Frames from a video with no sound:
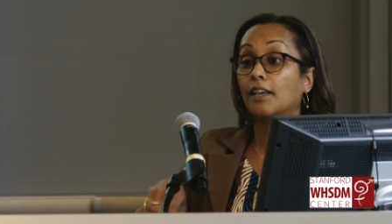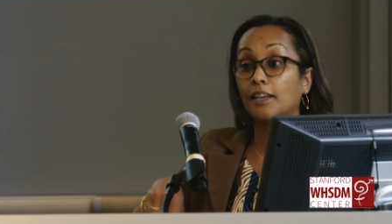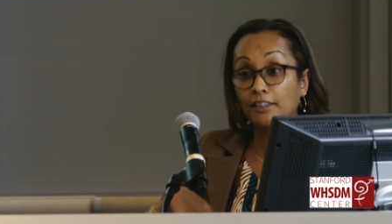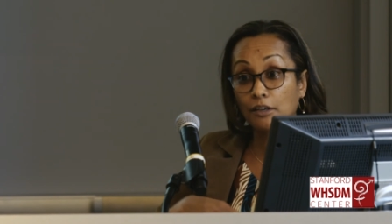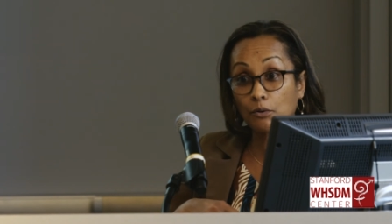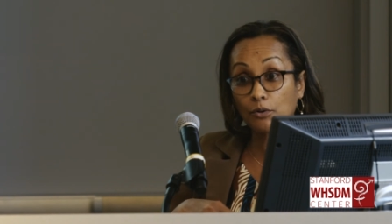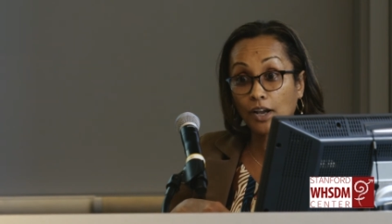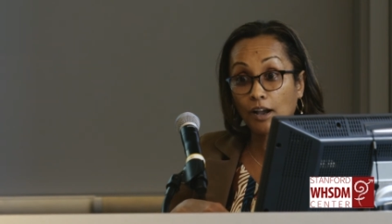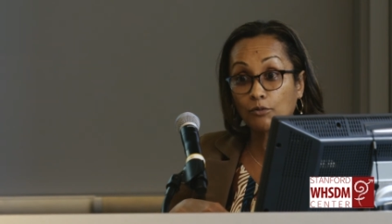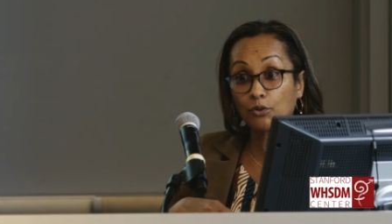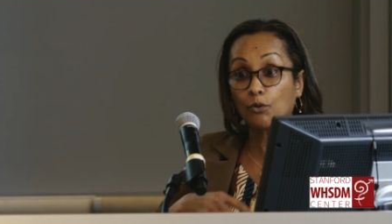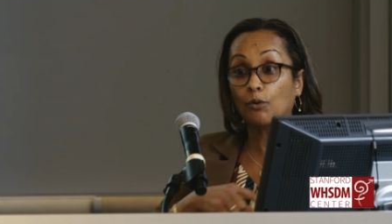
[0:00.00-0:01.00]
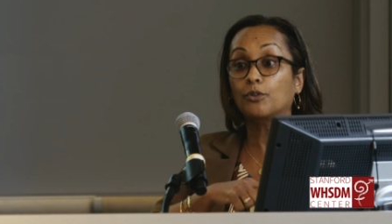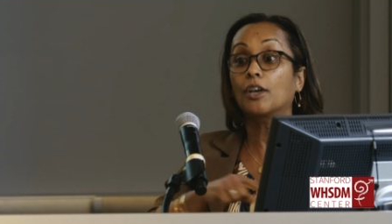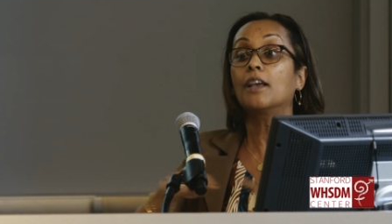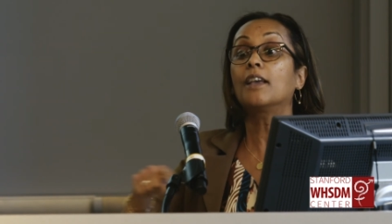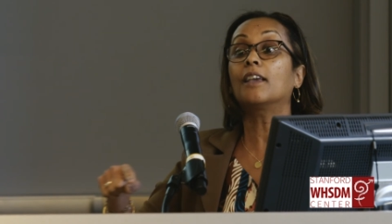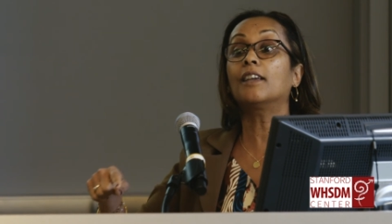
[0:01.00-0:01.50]
in their own household,
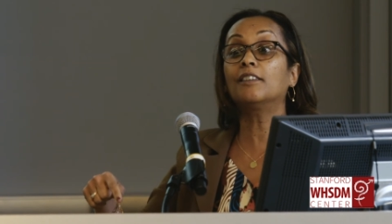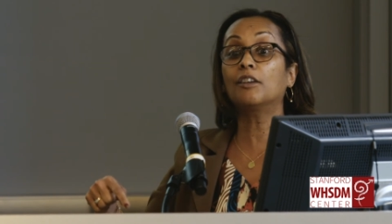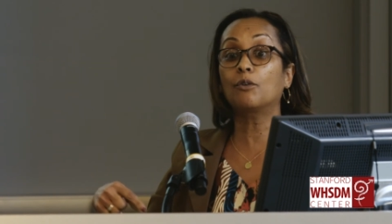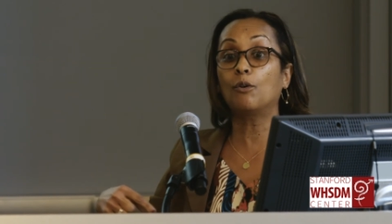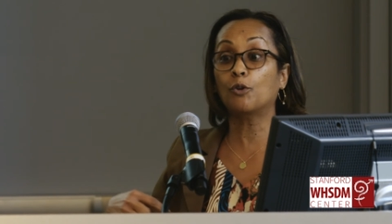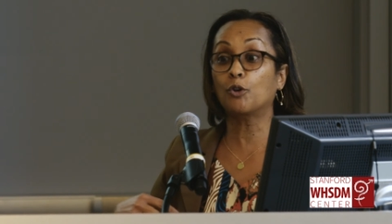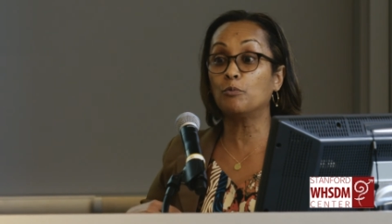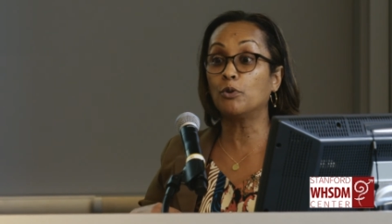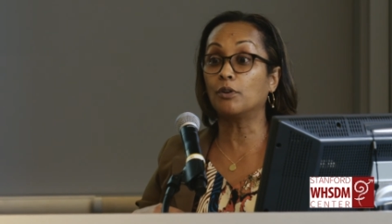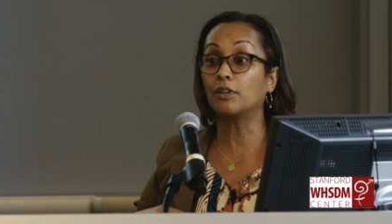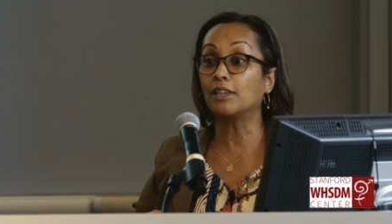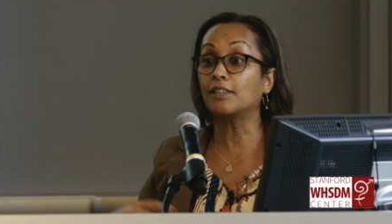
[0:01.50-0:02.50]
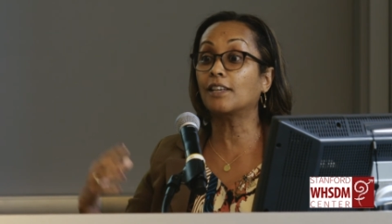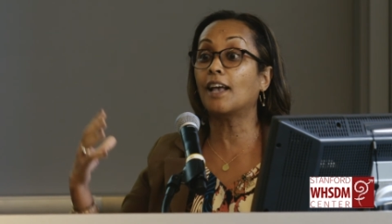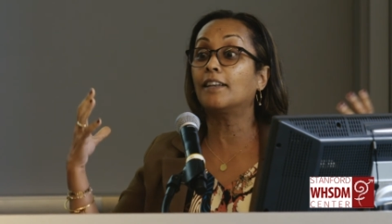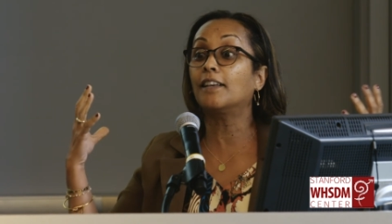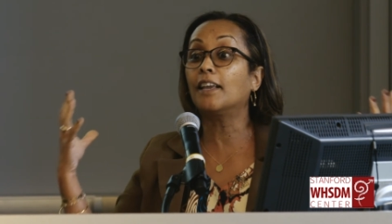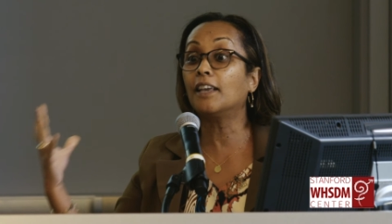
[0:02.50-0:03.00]
in their own communities,
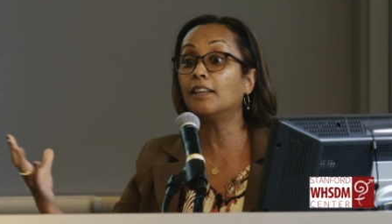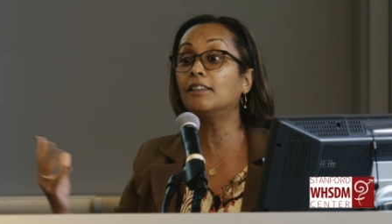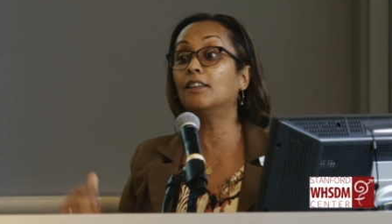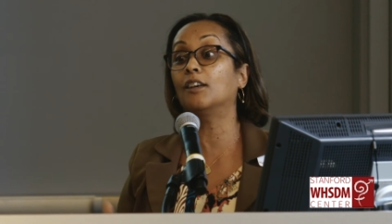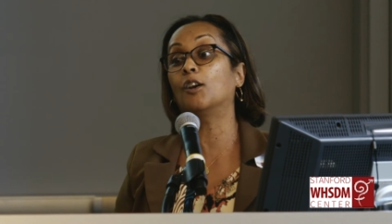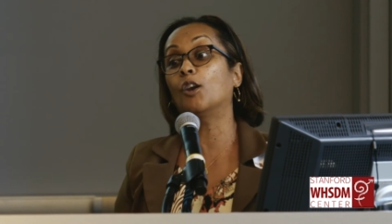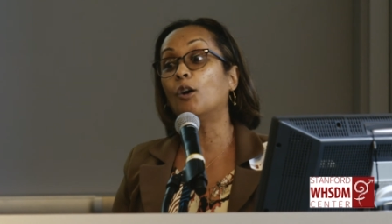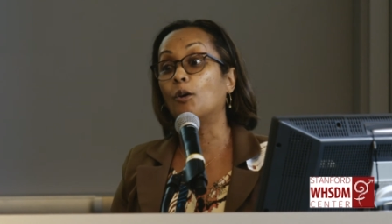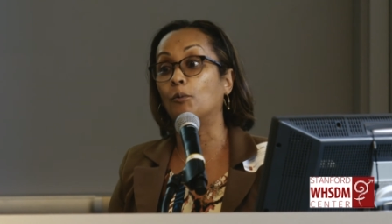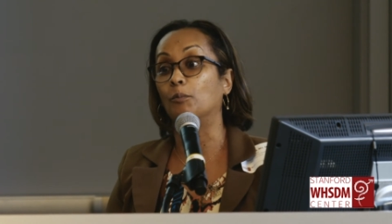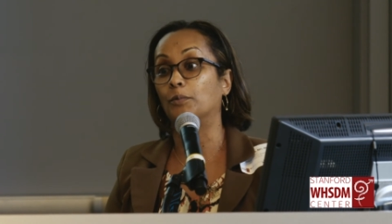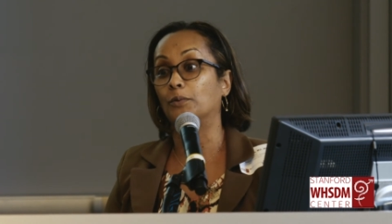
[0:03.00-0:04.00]
and in the globe